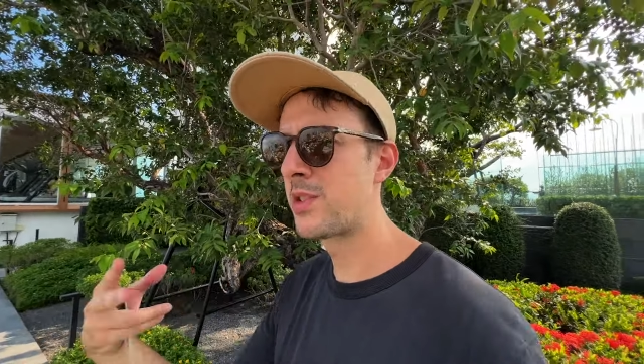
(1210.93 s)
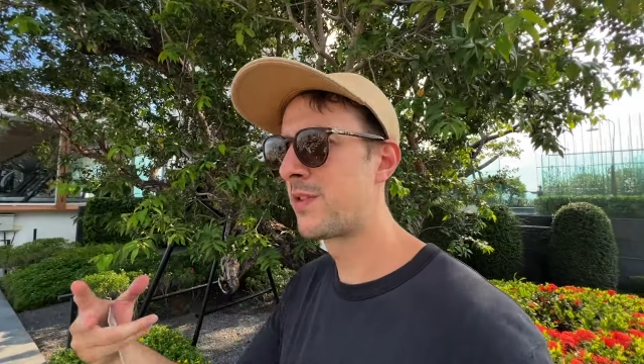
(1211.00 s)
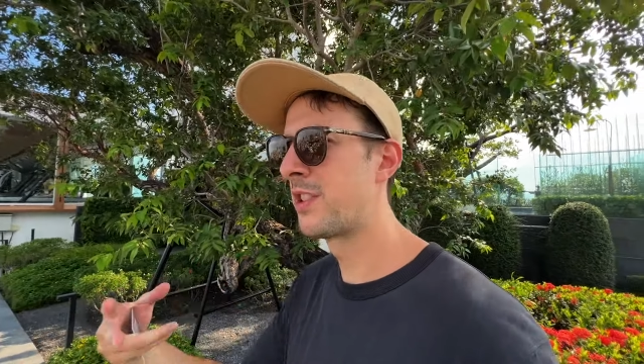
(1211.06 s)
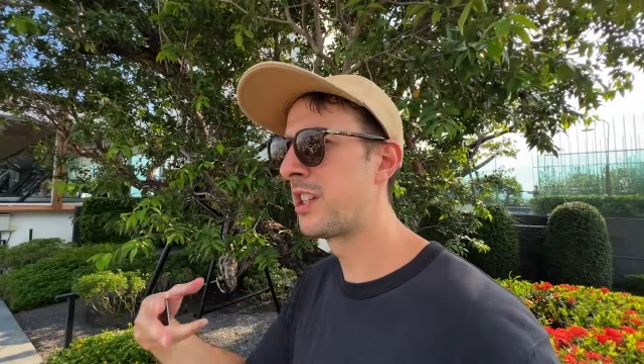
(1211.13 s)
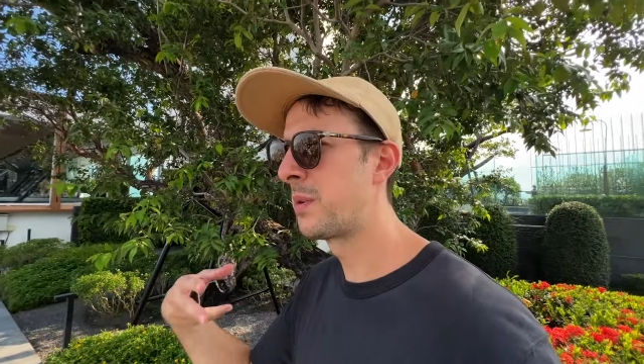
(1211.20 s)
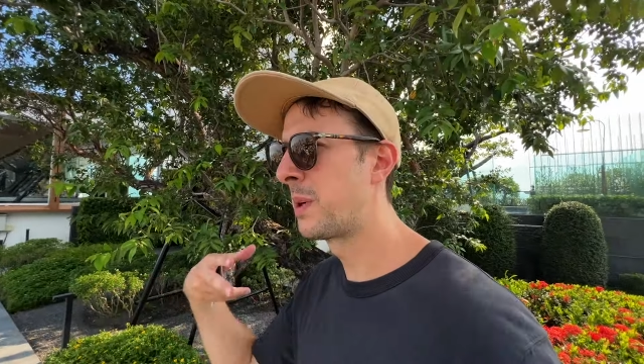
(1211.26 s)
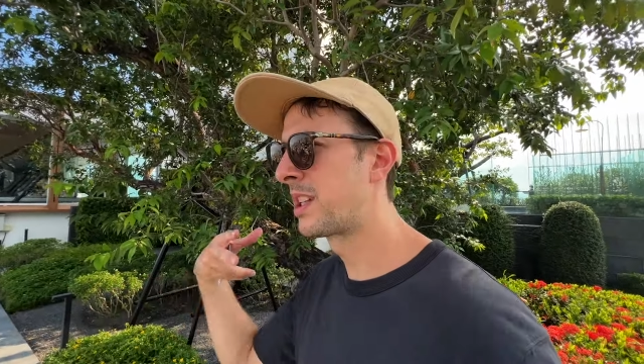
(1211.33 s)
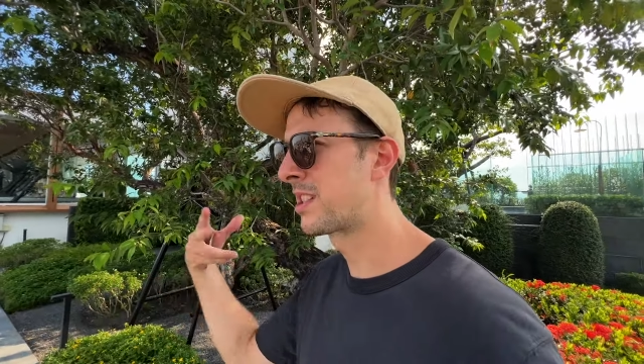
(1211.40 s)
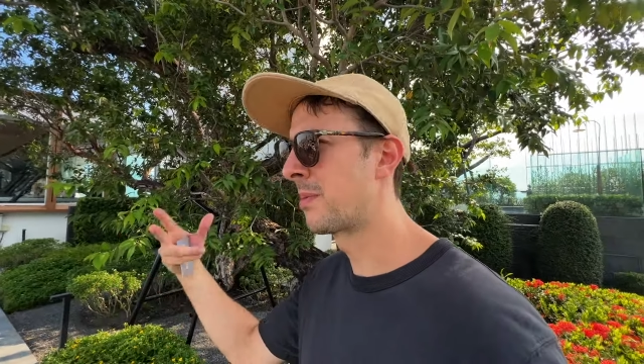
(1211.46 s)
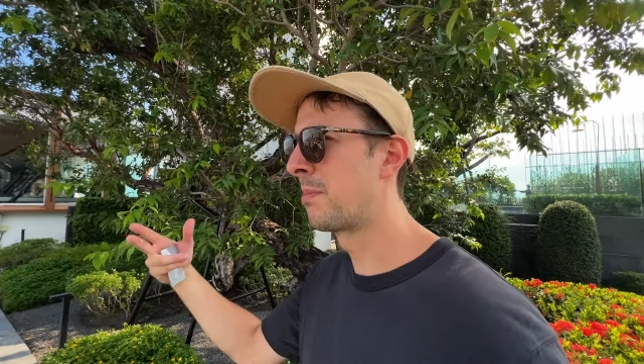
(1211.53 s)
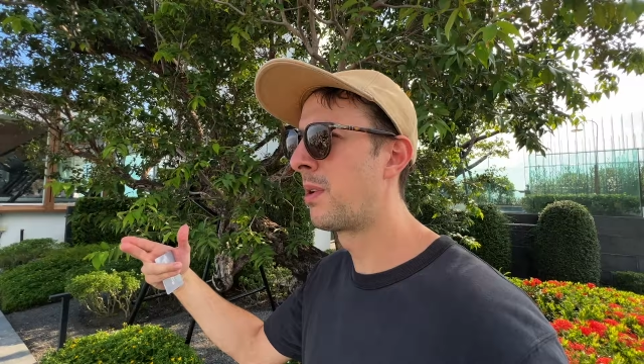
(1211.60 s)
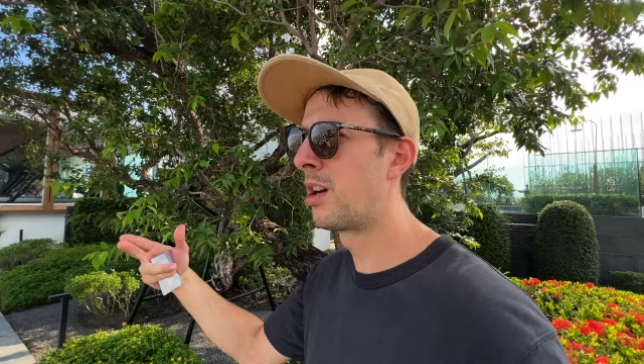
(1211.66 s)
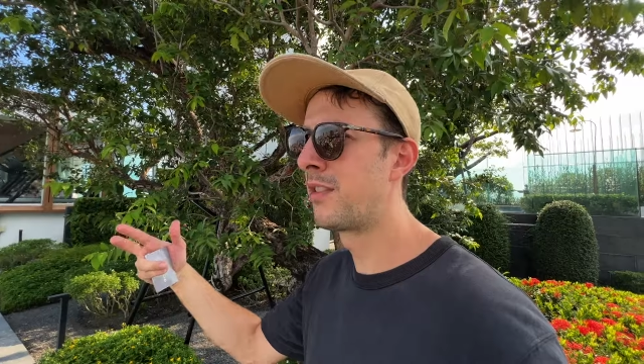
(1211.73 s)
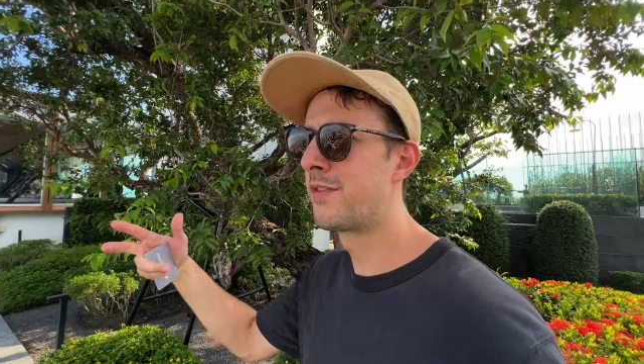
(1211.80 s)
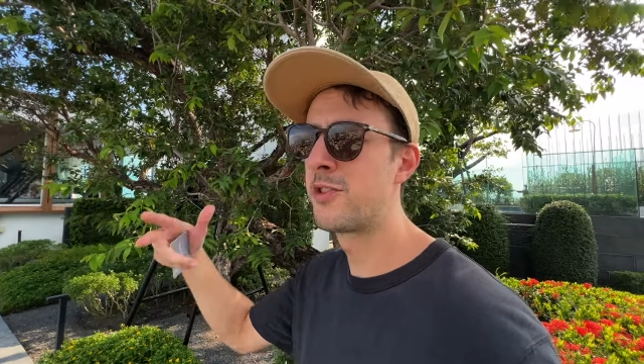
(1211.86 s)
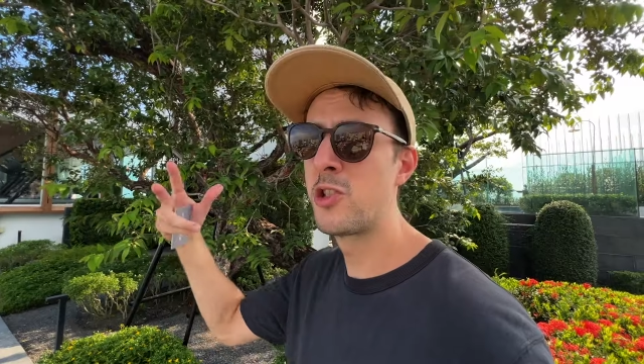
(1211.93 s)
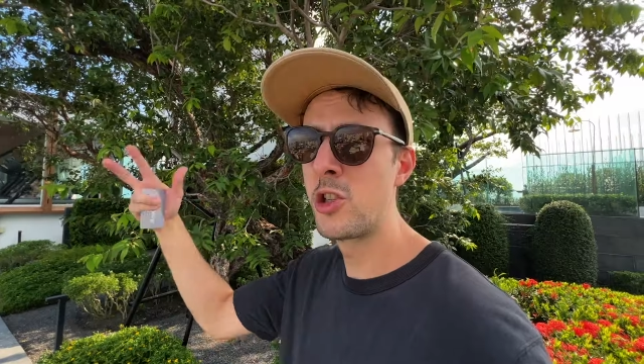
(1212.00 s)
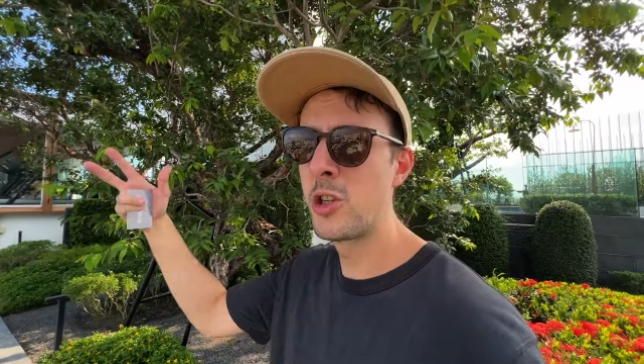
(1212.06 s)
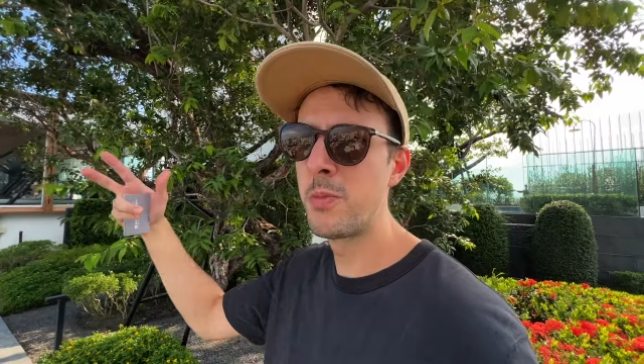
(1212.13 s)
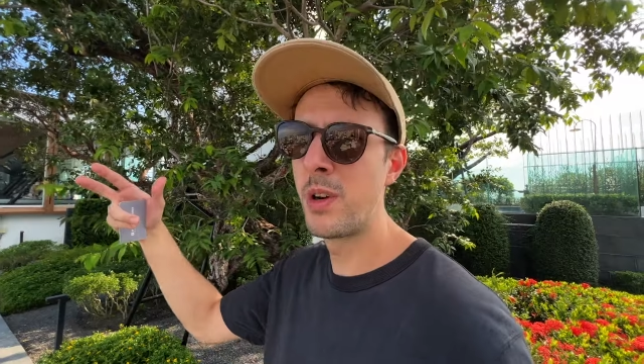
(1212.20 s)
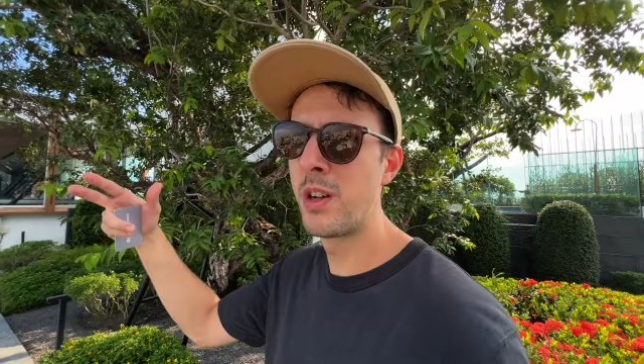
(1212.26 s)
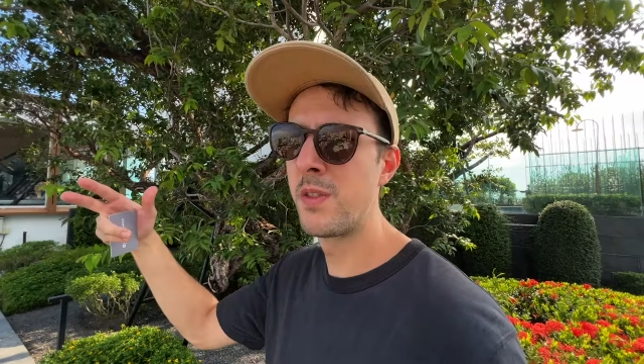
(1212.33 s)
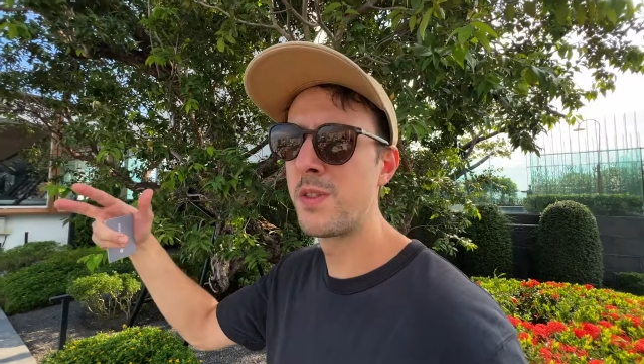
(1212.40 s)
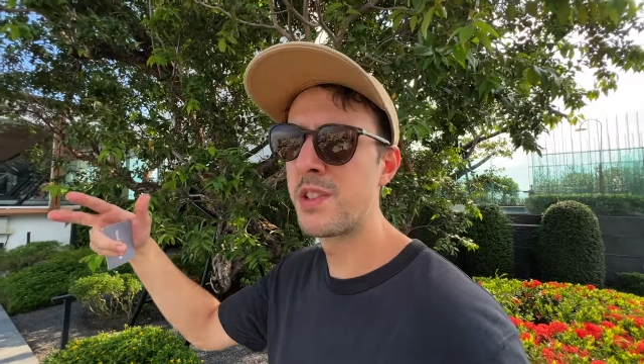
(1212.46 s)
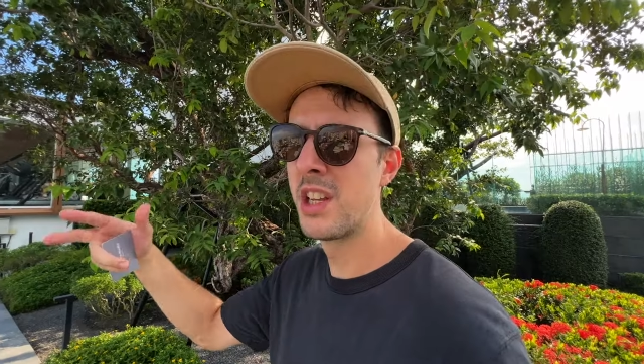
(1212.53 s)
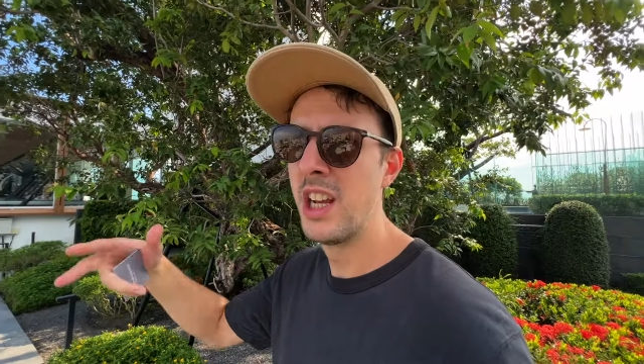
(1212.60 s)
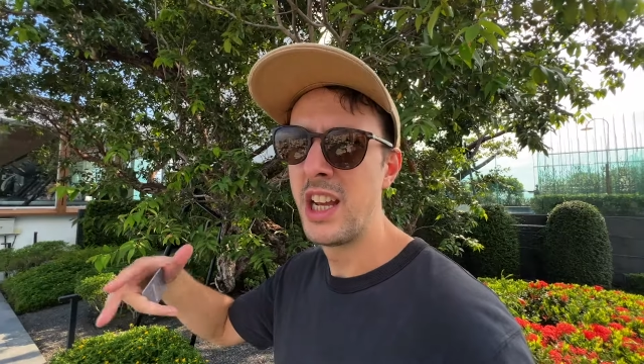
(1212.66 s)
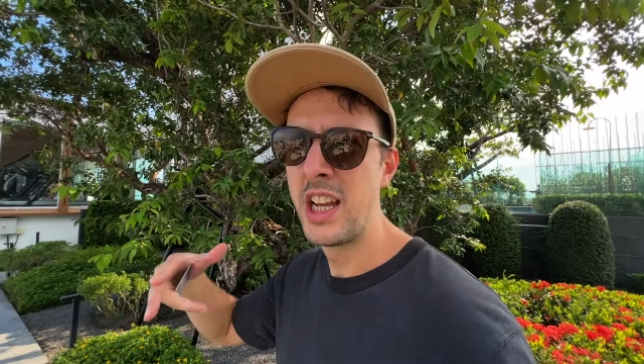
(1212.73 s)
3 weeks, a month, 2 months,